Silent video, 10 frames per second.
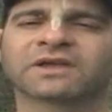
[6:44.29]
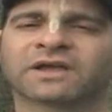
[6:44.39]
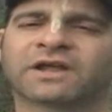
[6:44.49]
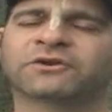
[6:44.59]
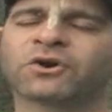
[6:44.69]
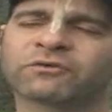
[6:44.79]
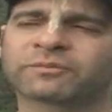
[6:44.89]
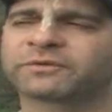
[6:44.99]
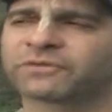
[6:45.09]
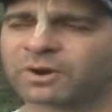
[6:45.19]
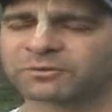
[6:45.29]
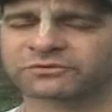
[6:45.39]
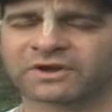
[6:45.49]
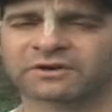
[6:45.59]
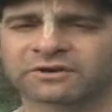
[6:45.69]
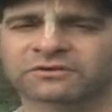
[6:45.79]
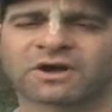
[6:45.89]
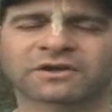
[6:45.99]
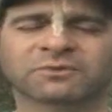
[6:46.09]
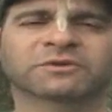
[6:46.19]
And I know from the farmers around here
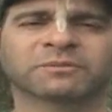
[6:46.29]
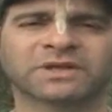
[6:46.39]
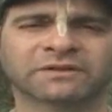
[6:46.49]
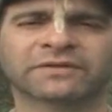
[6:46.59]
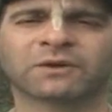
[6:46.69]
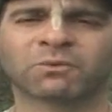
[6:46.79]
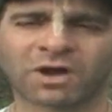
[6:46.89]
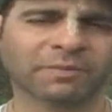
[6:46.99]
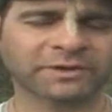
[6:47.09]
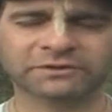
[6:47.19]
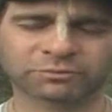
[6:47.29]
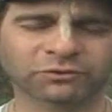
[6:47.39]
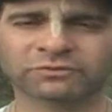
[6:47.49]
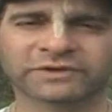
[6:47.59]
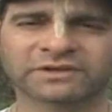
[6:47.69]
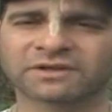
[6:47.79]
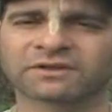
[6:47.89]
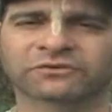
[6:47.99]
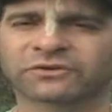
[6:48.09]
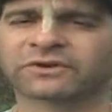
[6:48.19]
talking with me that they want me to prove it.
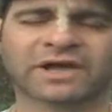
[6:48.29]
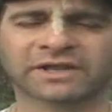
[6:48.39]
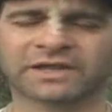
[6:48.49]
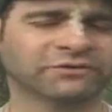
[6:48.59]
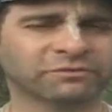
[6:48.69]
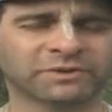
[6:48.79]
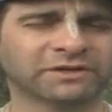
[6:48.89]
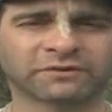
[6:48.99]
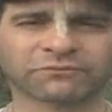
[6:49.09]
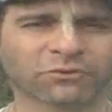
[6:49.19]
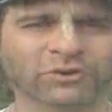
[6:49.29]
So they're not against me, they're